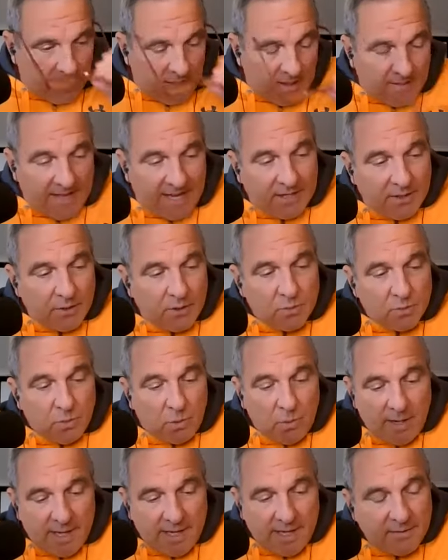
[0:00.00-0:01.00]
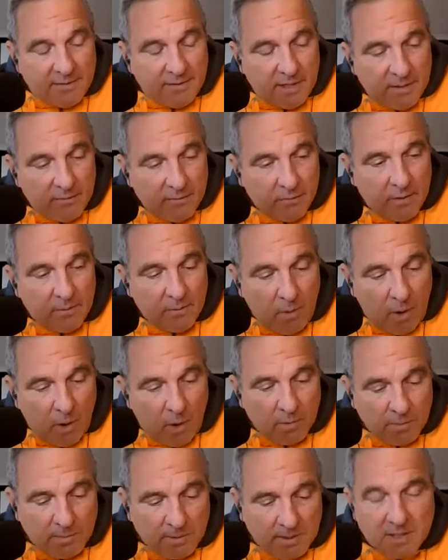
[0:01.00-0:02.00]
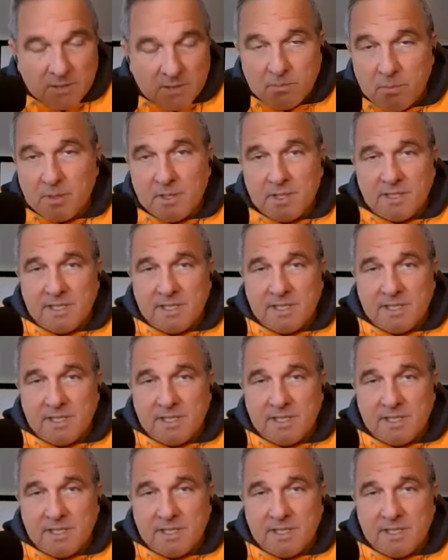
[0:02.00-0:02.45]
that news will wait for the moment because Boise